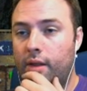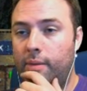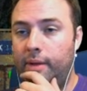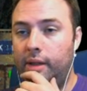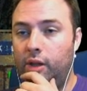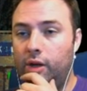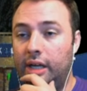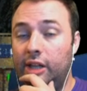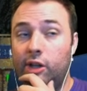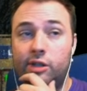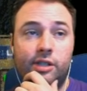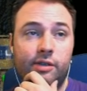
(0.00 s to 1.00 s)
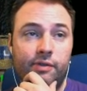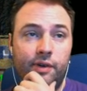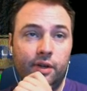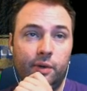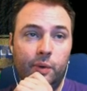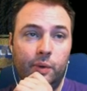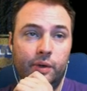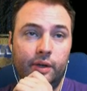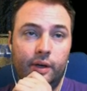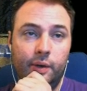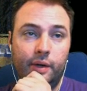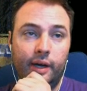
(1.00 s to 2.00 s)
Let me look. It looks severely
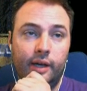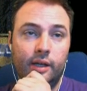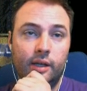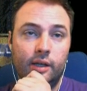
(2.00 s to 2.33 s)
wounded. Okay.